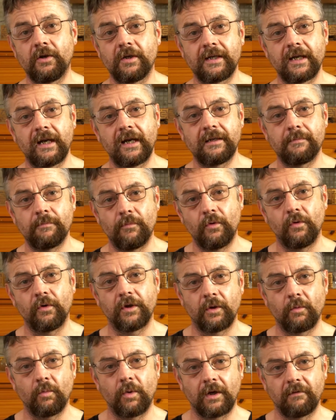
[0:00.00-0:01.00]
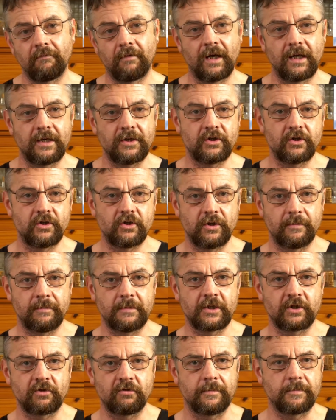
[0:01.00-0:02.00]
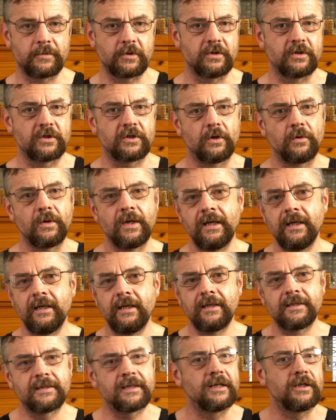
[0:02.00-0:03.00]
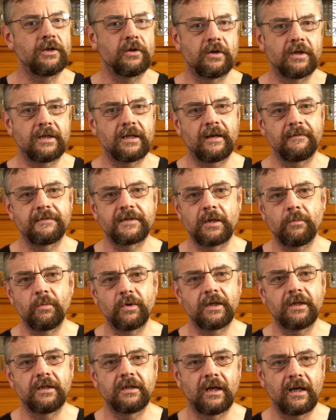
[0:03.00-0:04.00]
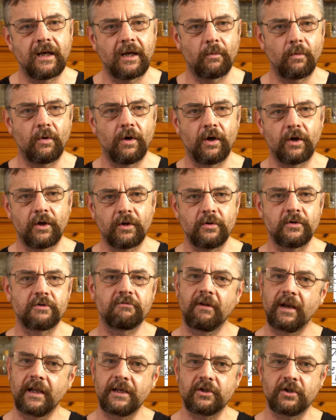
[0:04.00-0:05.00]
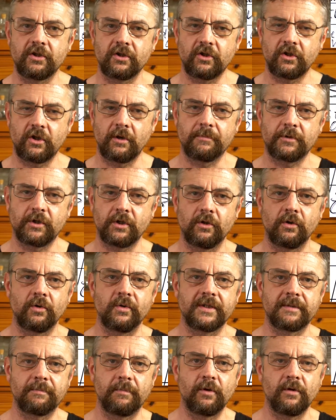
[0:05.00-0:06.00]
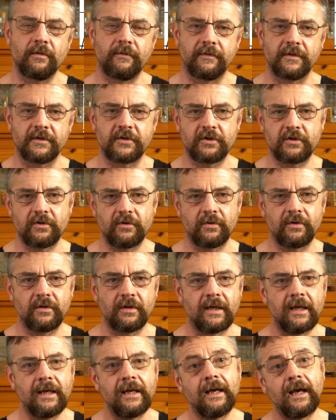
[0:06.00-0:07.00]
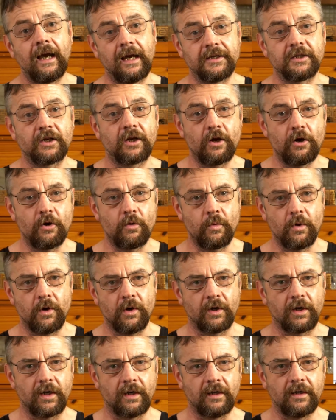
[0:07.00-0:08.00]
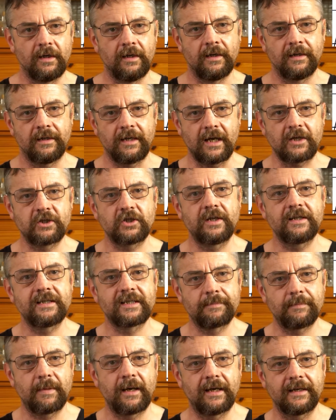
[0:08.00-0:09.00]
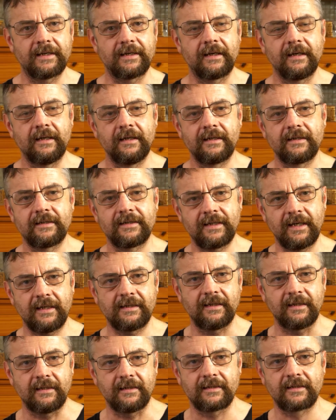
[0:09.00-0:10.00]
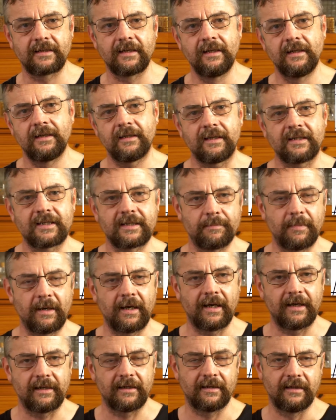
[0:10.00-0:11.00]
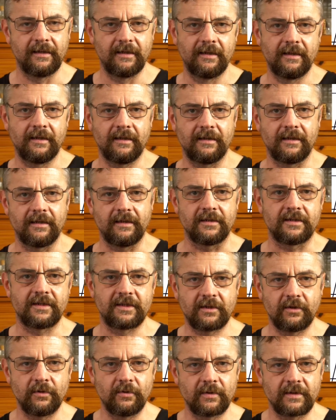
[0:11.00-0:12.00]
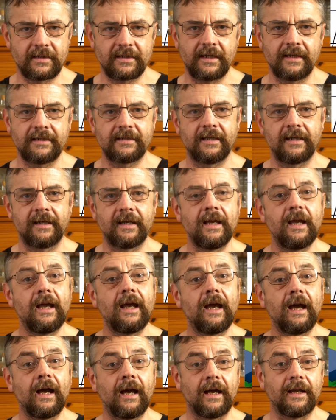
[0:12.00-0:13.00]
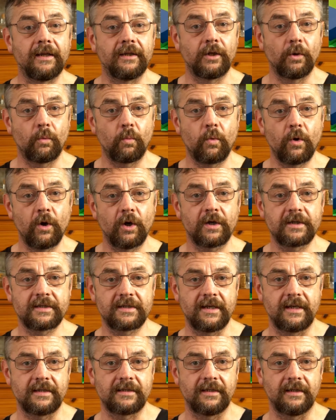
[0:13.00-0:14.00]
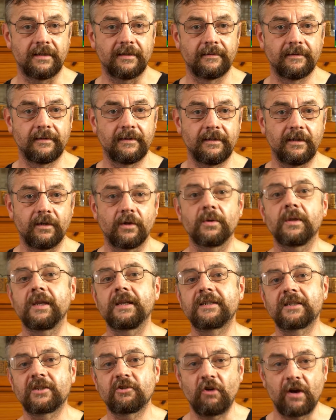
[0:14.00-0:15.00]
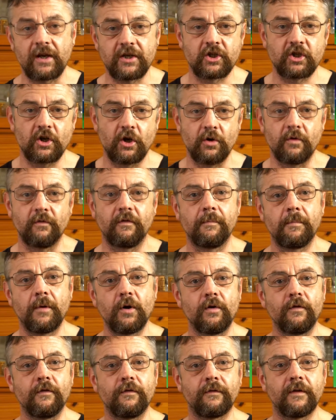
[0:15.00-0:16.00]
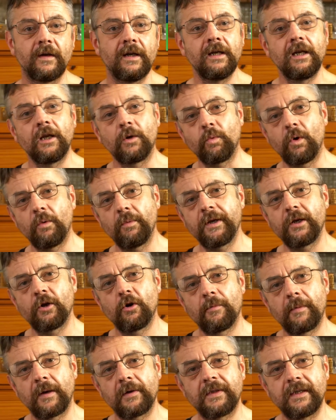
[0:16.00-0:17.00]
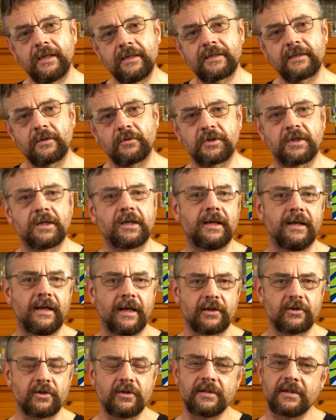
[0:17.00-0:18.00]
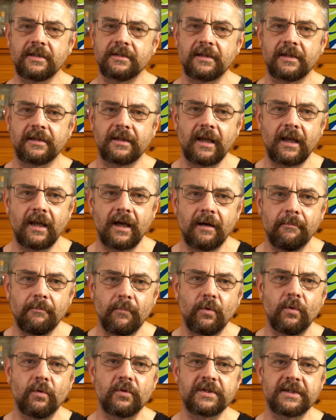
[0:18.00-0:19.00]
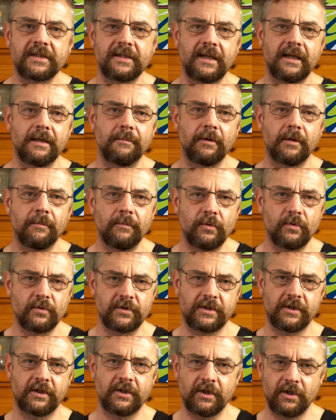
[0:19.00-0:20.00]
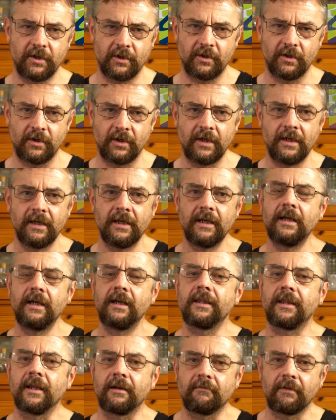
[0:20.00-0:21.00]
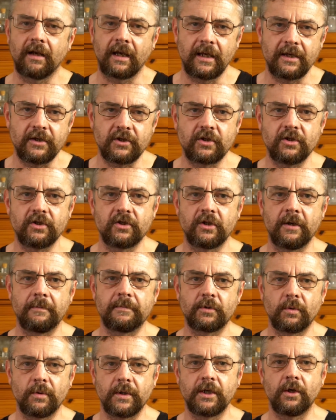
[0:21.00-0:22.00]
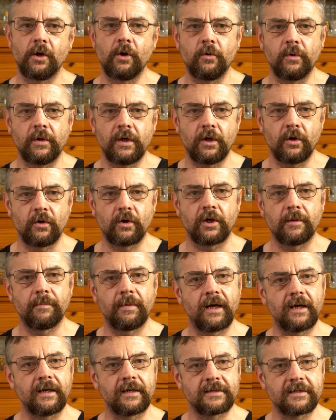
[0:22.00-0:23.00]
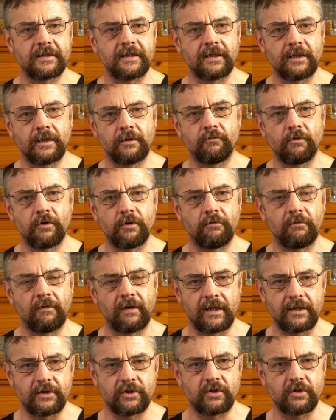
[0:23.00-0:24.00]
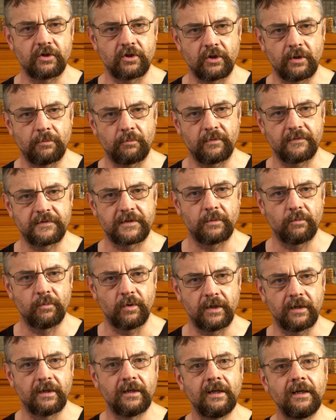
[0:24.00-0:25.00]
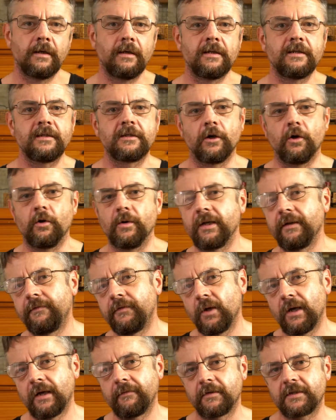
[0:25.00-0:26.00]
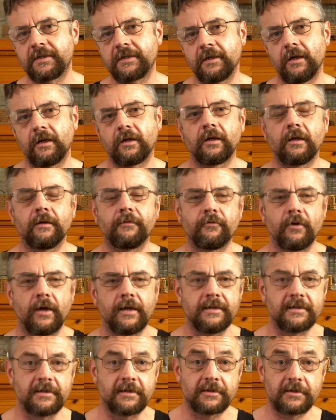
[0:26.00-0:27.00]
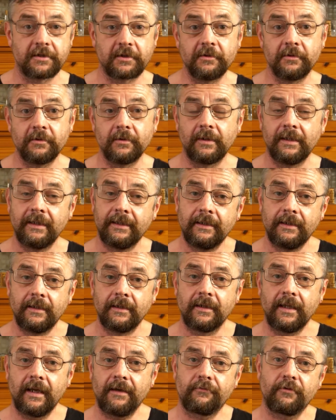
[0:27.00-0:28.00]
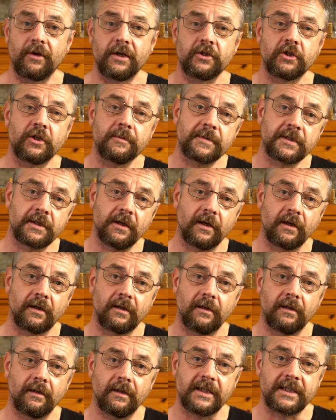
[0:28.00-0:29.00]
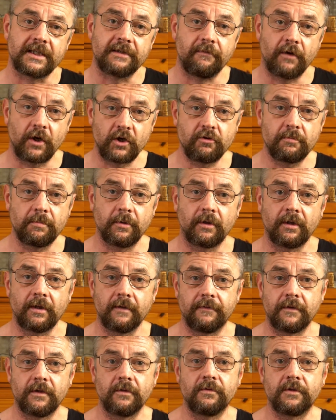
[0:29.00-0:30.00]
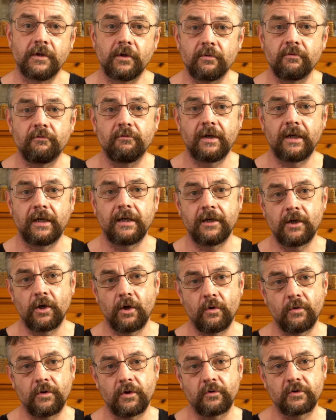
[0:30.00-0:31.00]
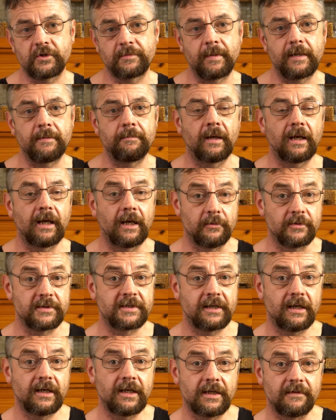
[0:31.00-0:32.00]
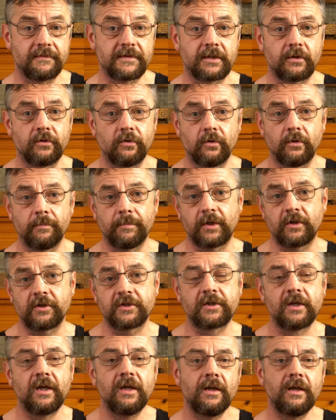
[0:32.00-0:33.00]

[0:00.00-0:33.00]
could add more than one relationship description. So say you could have someone in your network whose relationship to you is both a student and a co-worker. They actually span settings. They span the school setting and the work setting. They stretch over both. And what we know about these social connections is that they are more stable, more secure than relationships where you only occupy a single role relationship with someone. So if you have a circle of friends at school, that friendship circle is vulnerable if you don't really know those people outside of school, because